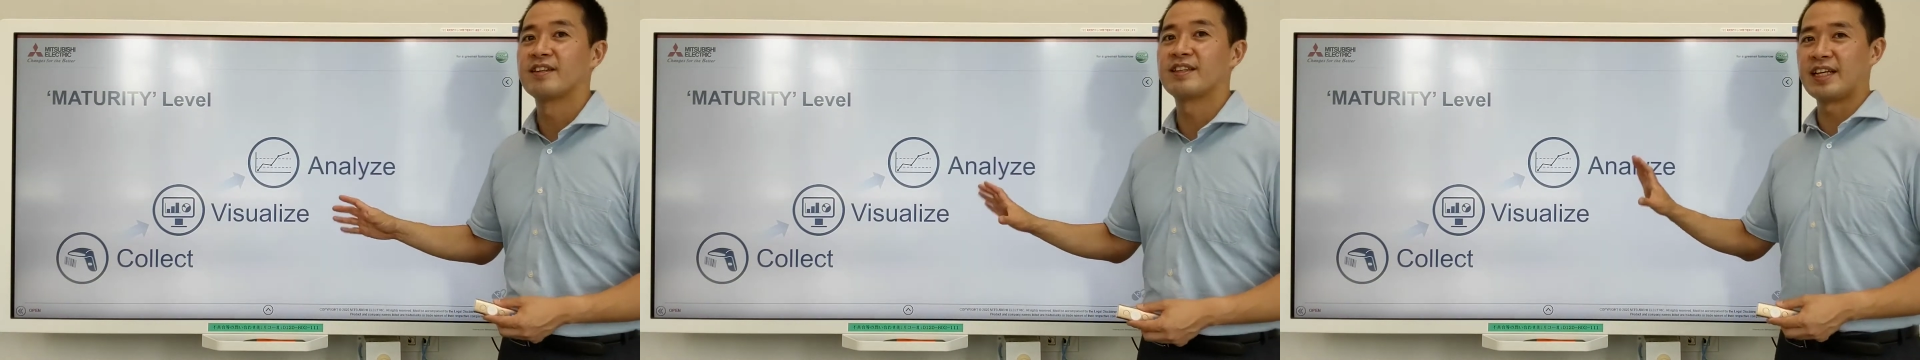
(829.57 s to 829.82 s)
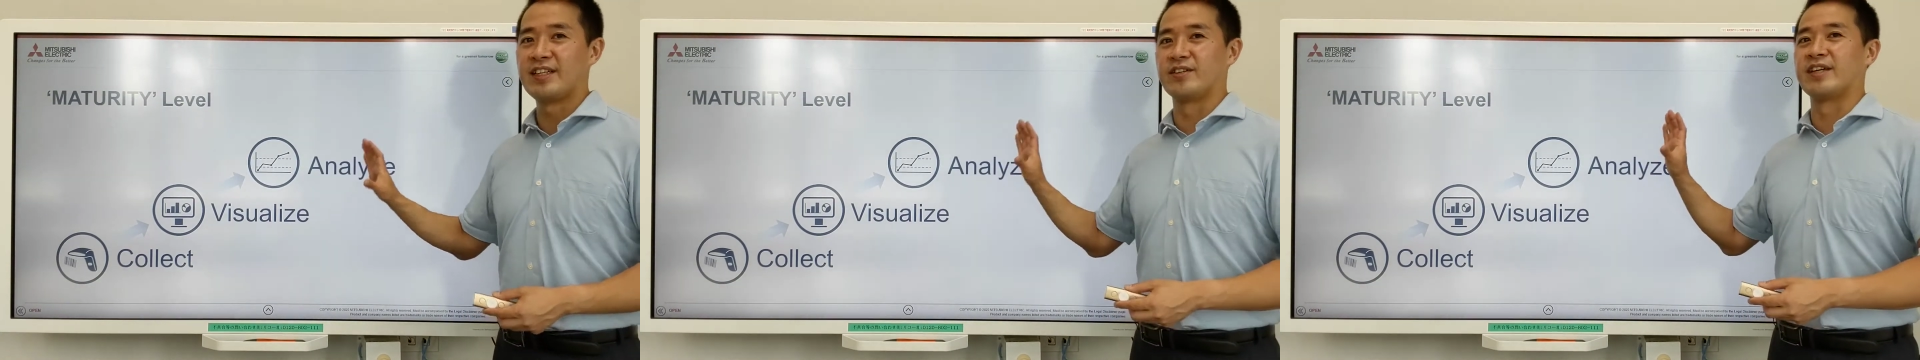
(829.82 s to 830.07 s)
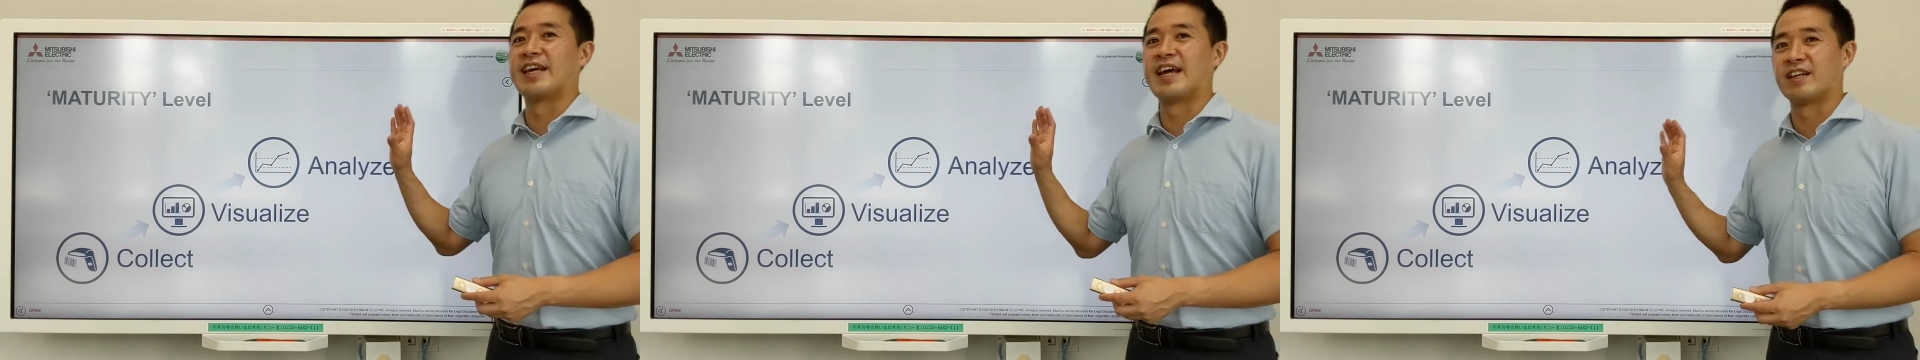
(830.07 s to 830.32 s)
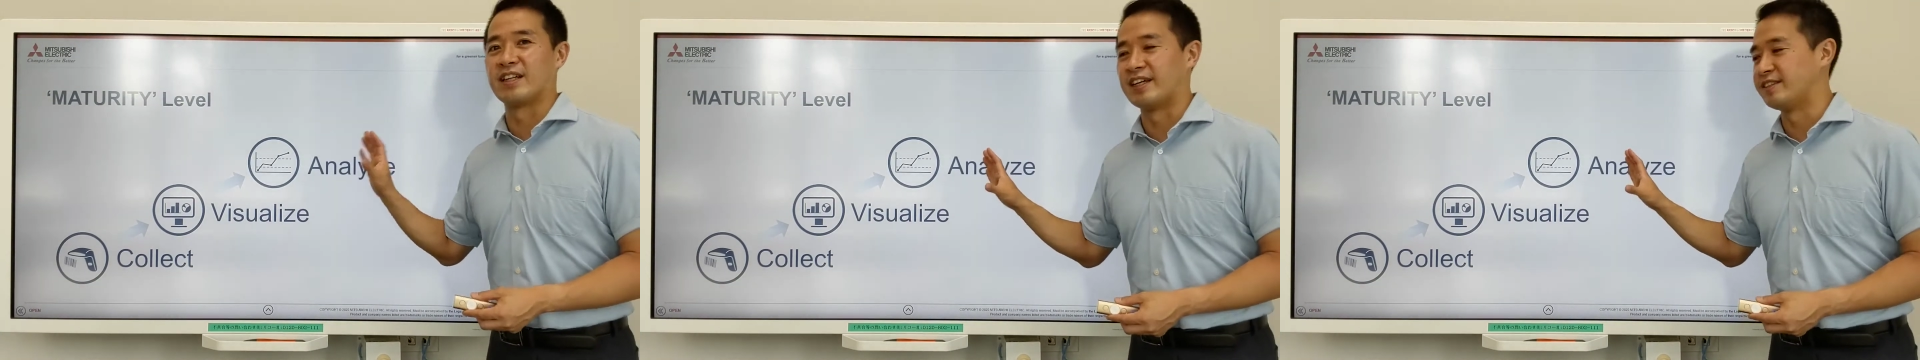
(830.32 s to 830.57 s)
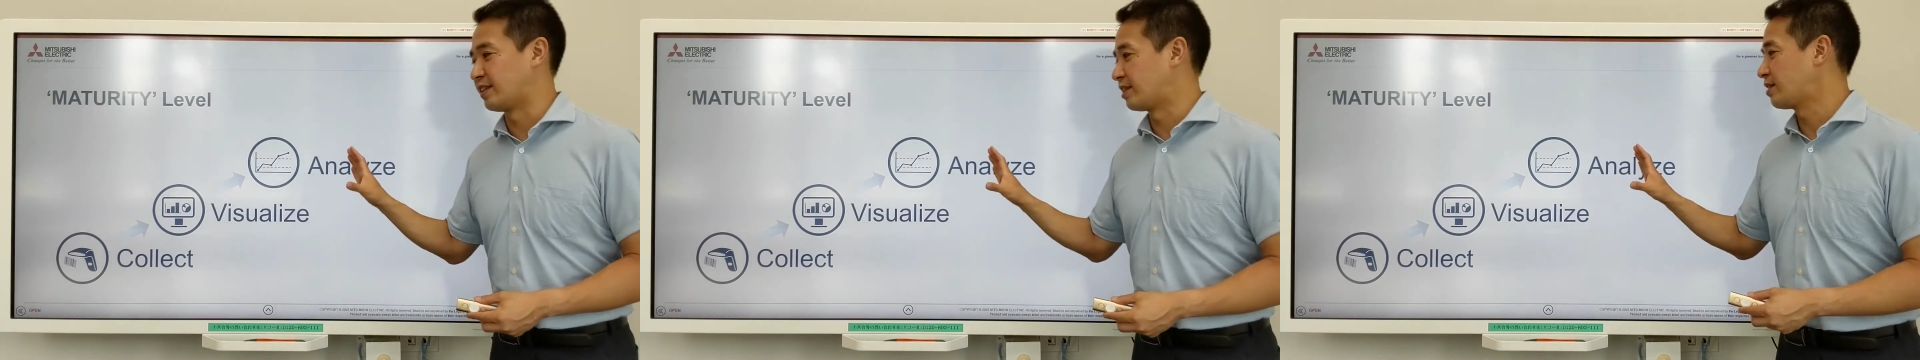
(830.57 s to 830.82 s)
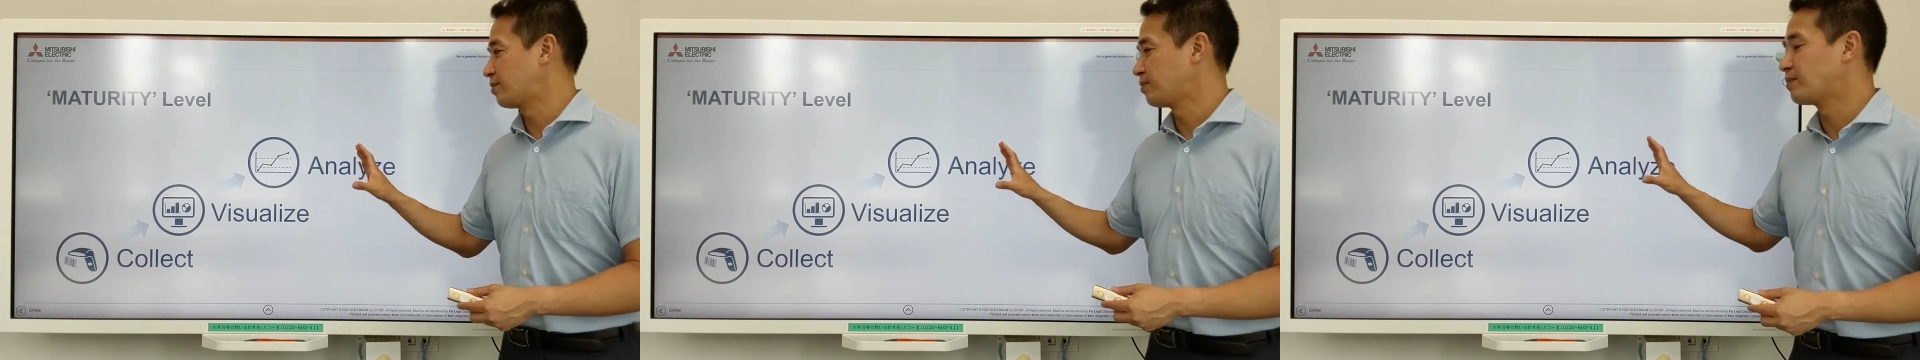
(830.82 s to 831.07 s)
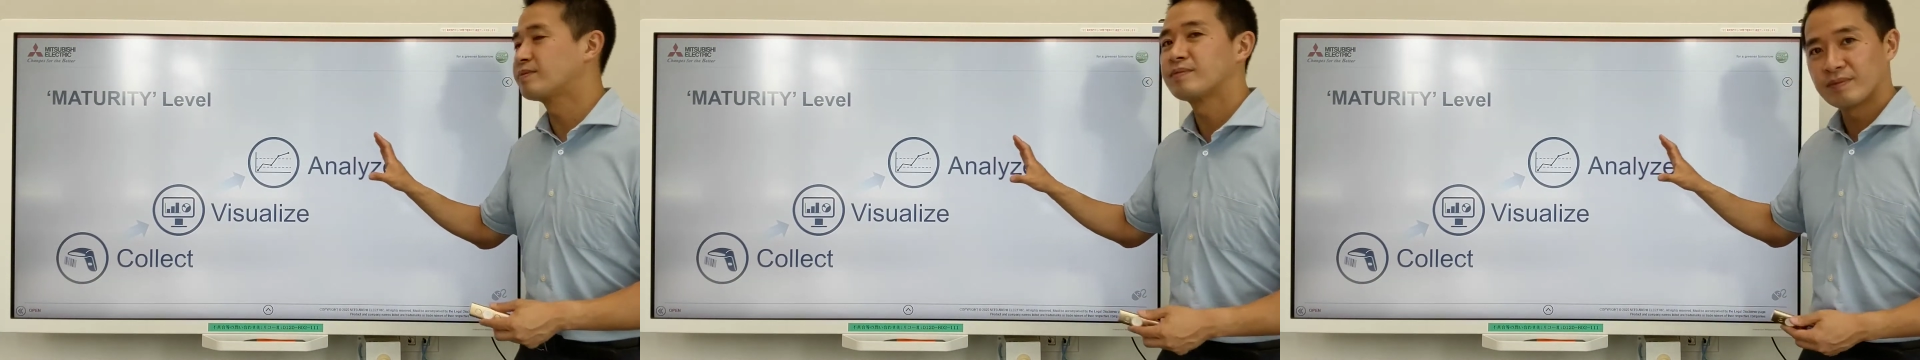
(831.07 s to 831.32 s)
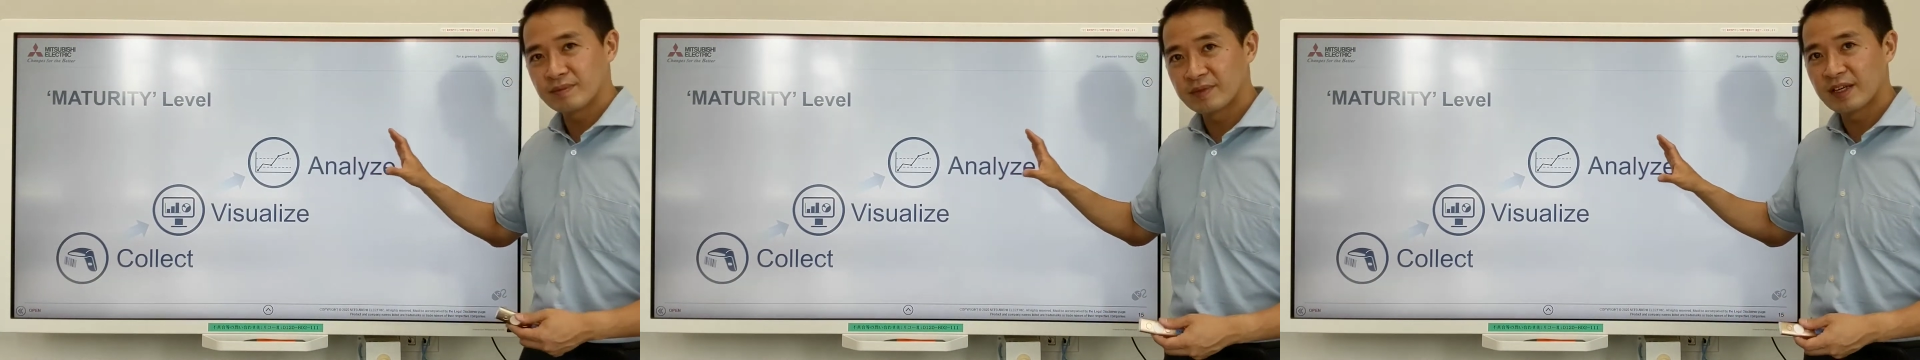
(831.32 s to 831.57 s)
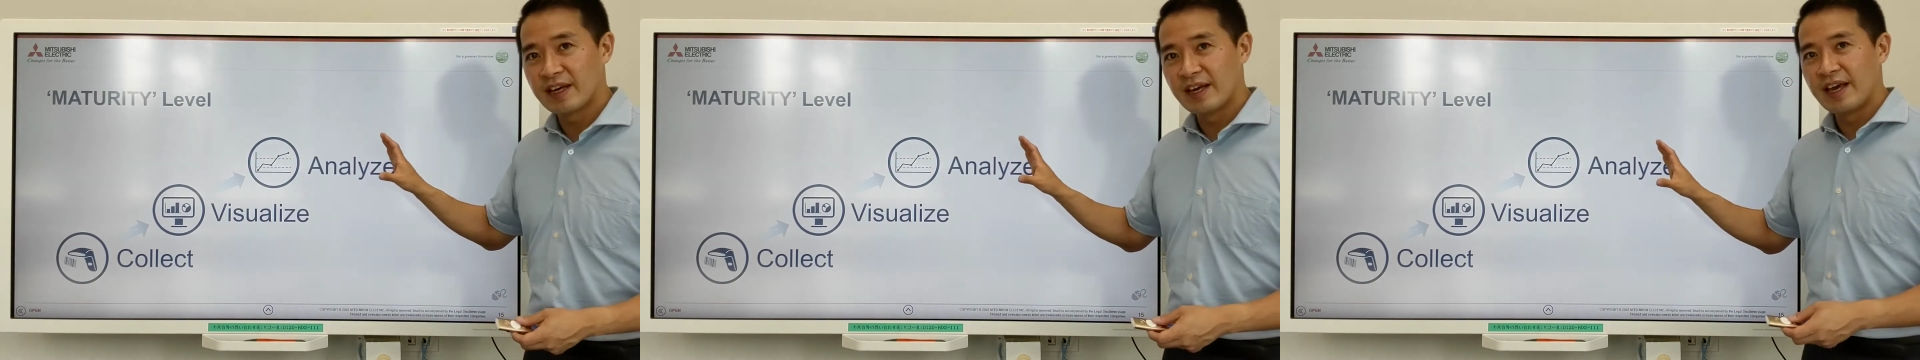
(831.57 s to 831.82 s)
then you can analyze it.